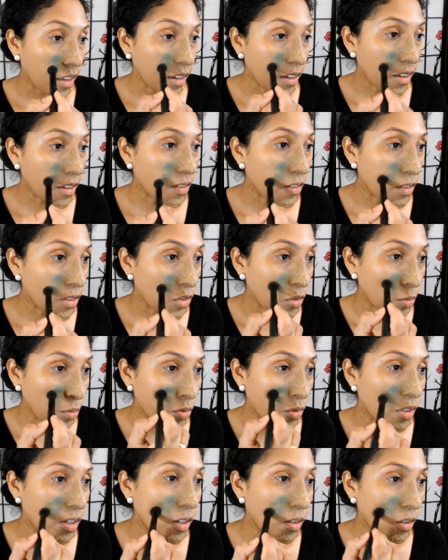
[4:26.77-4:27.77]
and I'm going to
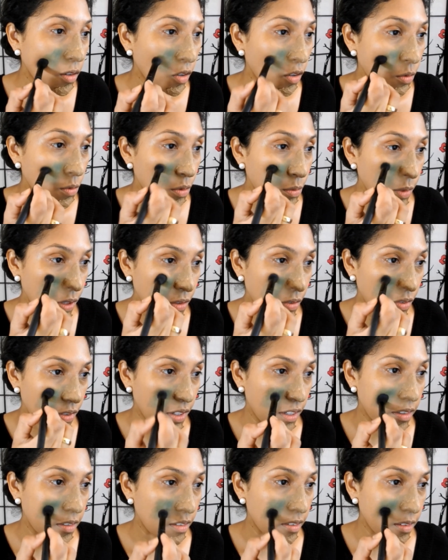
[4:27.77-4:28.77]
put it all over my
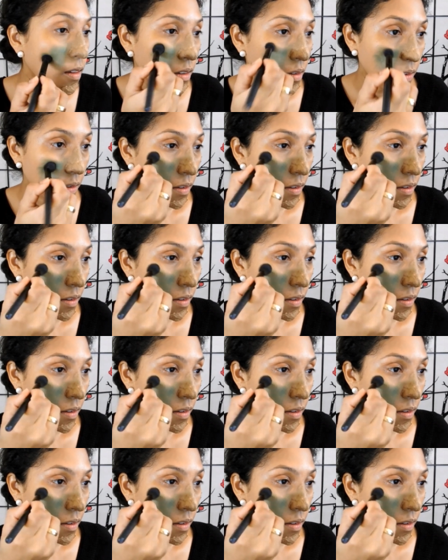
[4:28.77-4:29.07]
face.